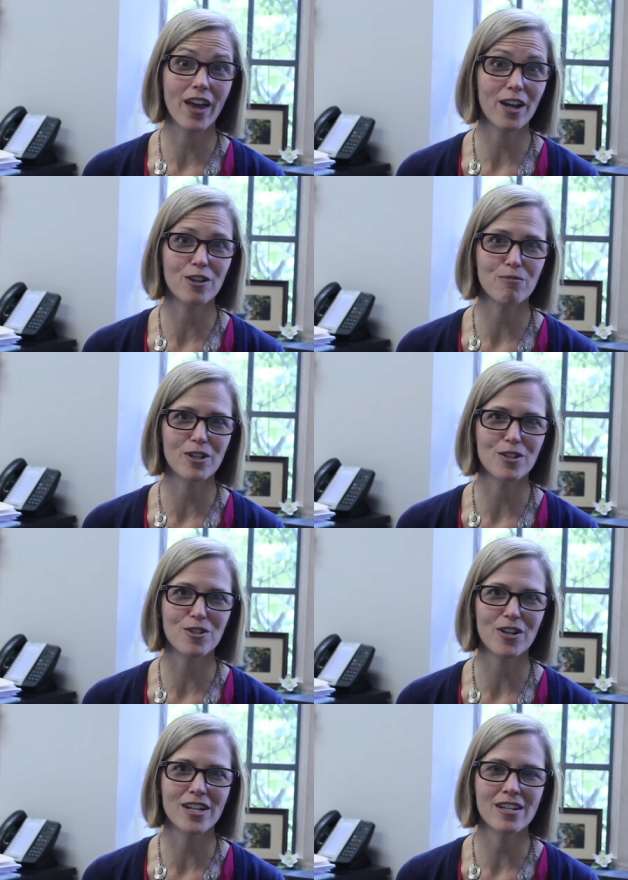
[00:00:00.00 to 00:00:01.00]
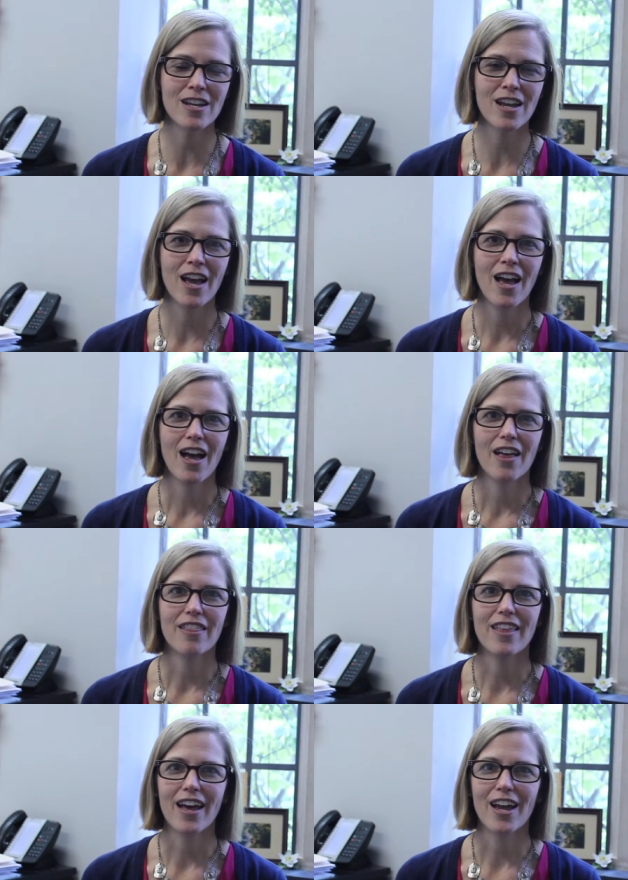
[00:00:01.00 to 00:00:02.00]
that good ministry.
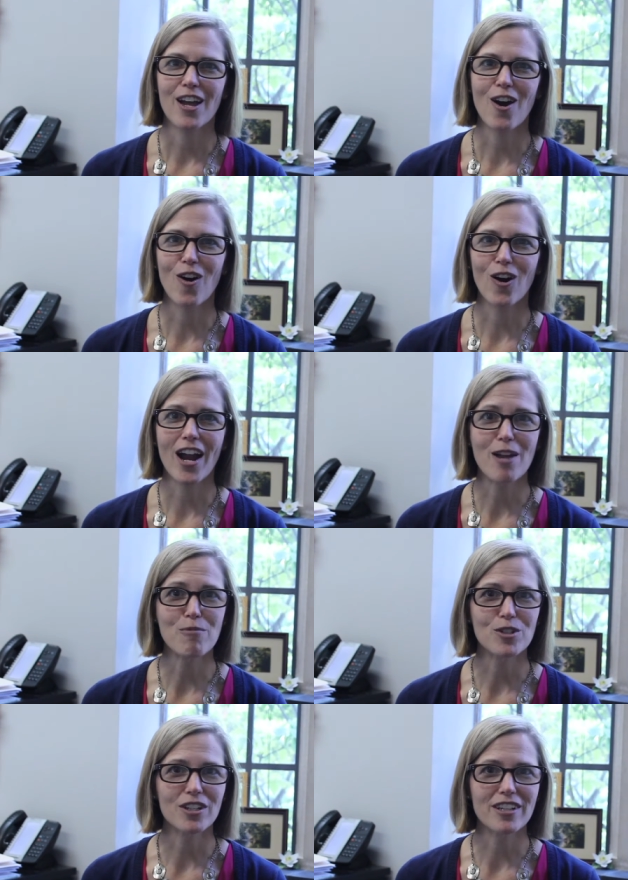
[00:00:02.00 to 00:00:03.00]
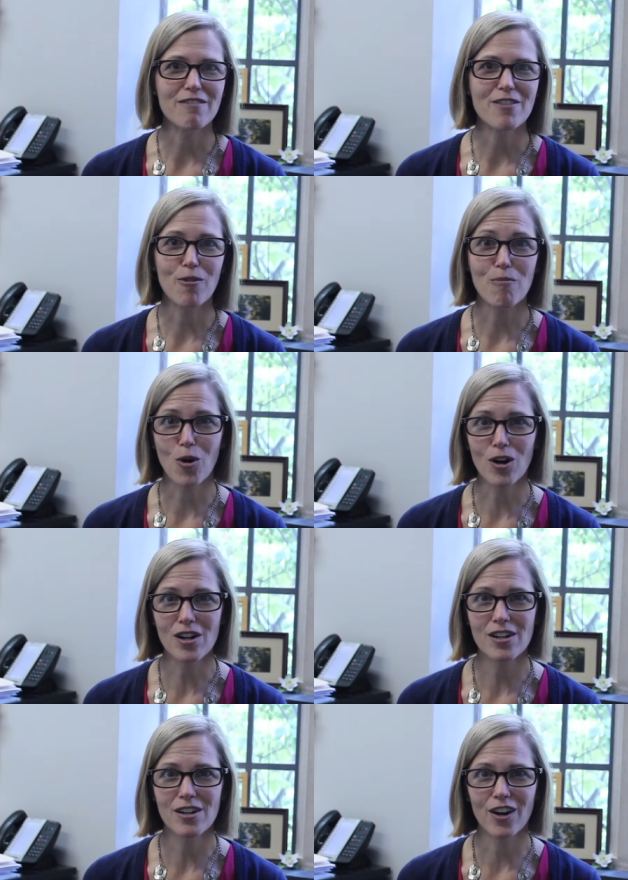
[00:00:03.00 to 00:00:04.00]
They are able to leave their
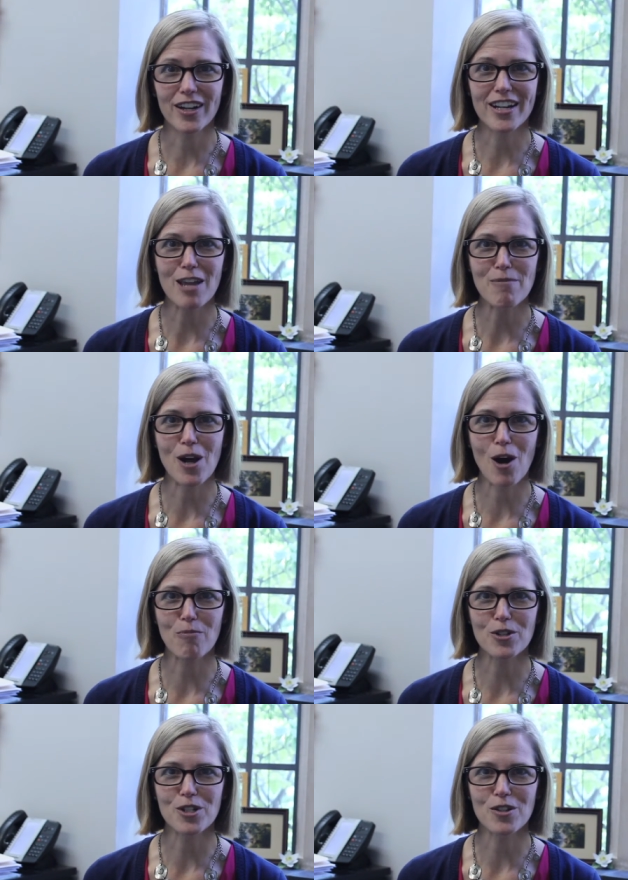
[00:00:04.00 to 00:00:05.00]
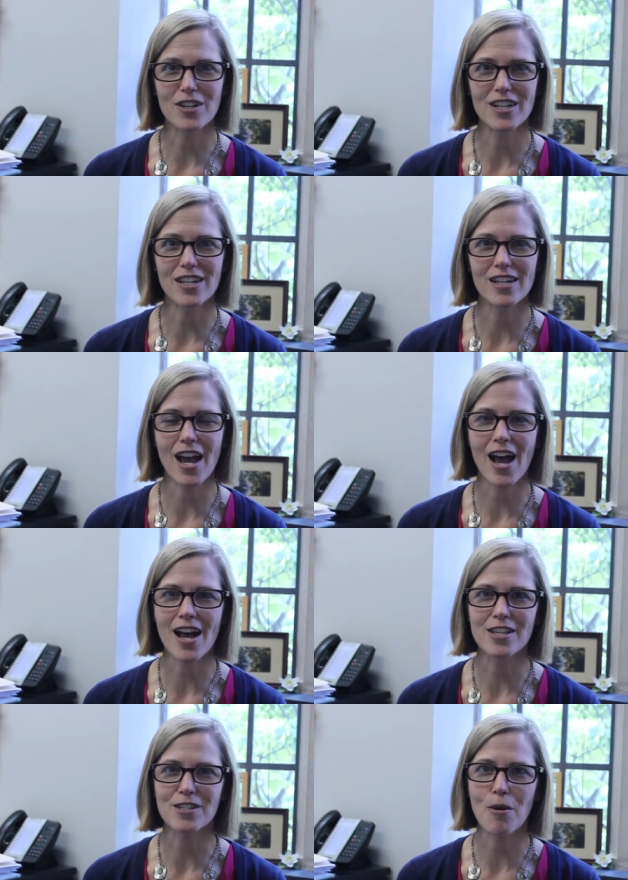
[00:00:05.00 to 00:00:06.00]
mark on a naming opportunity
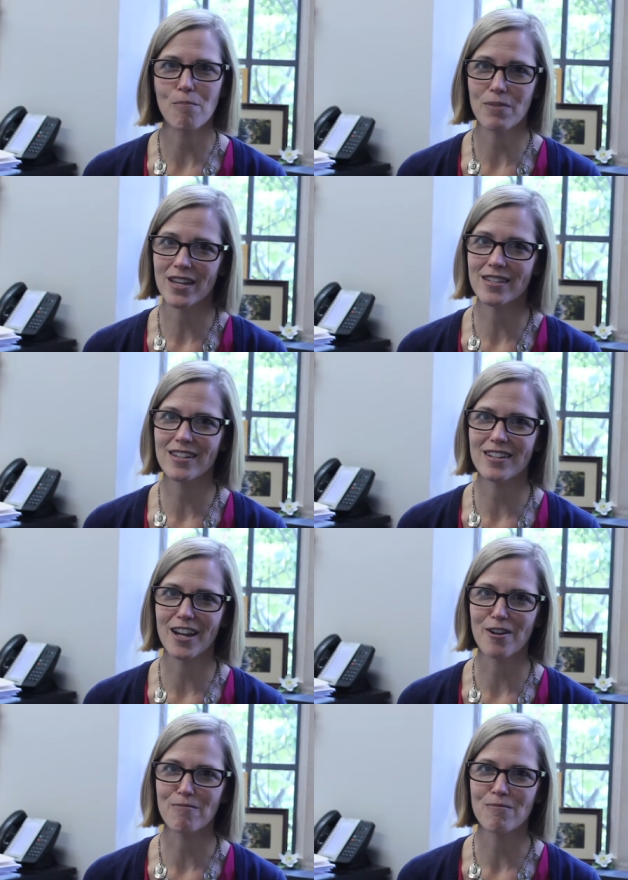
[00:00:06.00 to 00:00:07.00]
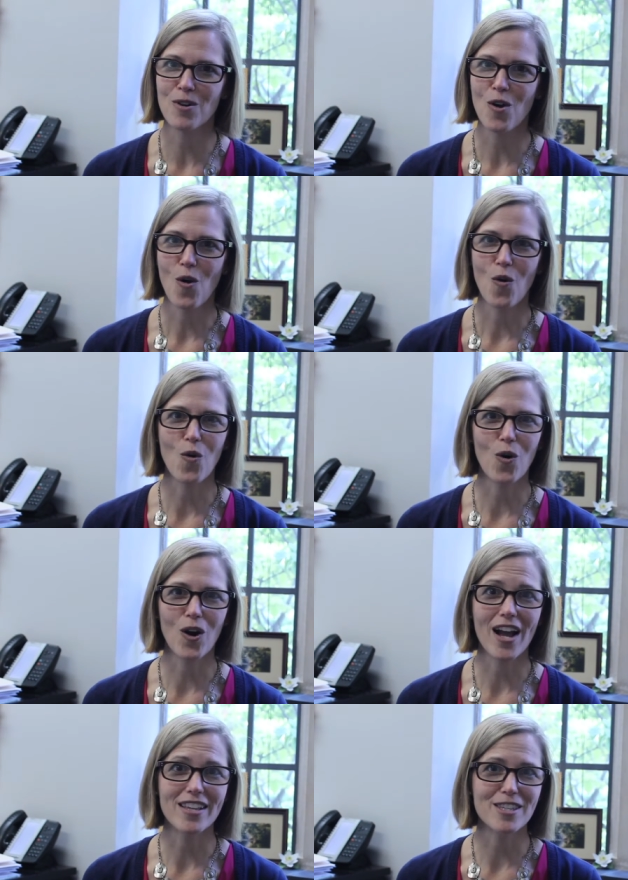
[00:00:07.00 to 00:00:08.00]
as big as the dam
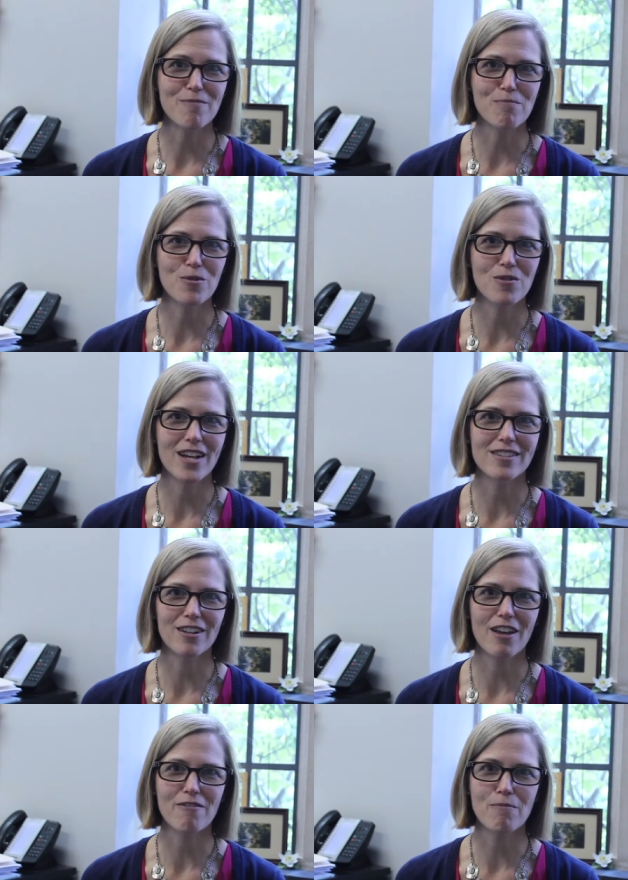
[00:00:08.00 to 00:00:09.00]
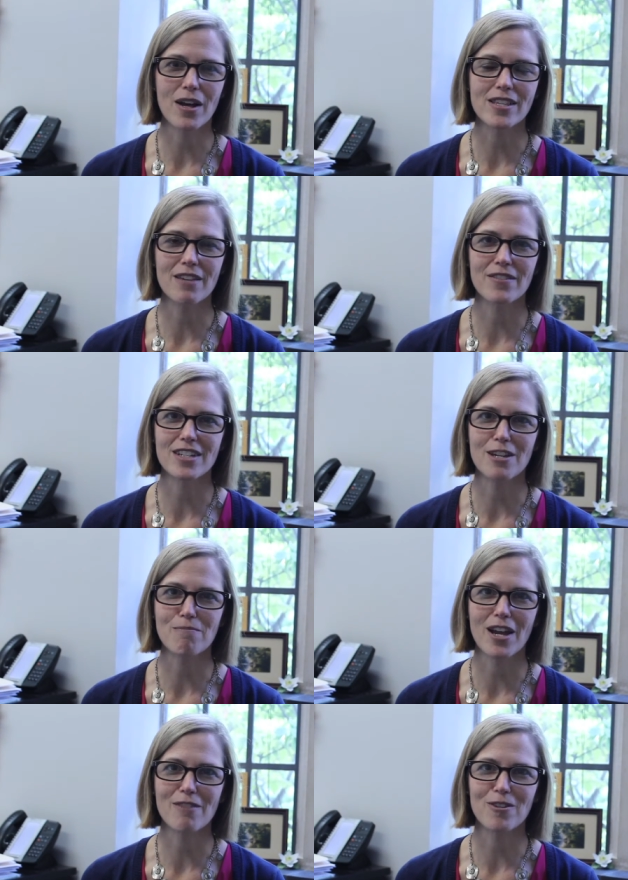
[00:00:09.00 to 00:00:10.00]
or as simple as an 11 by 17
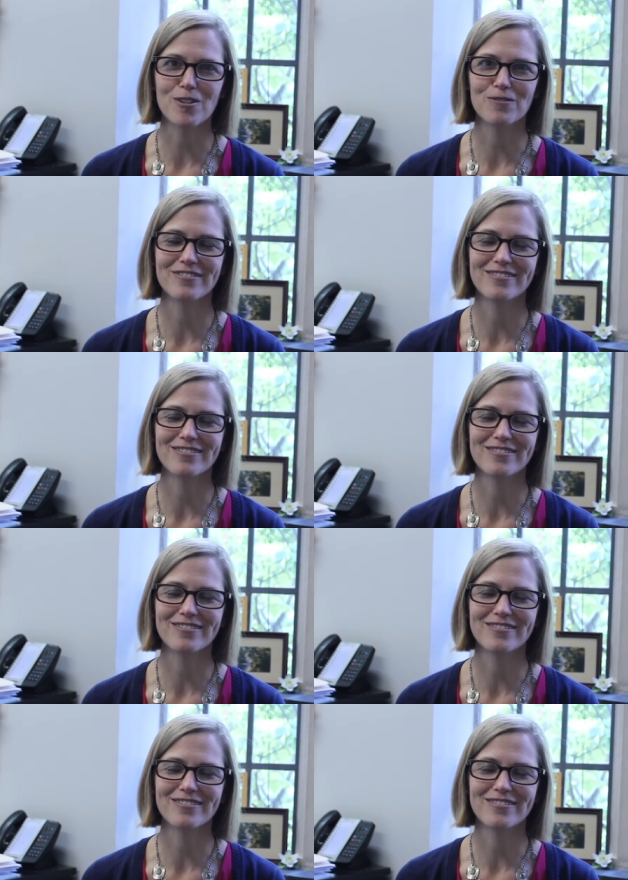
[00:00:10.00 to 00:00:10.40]
paver.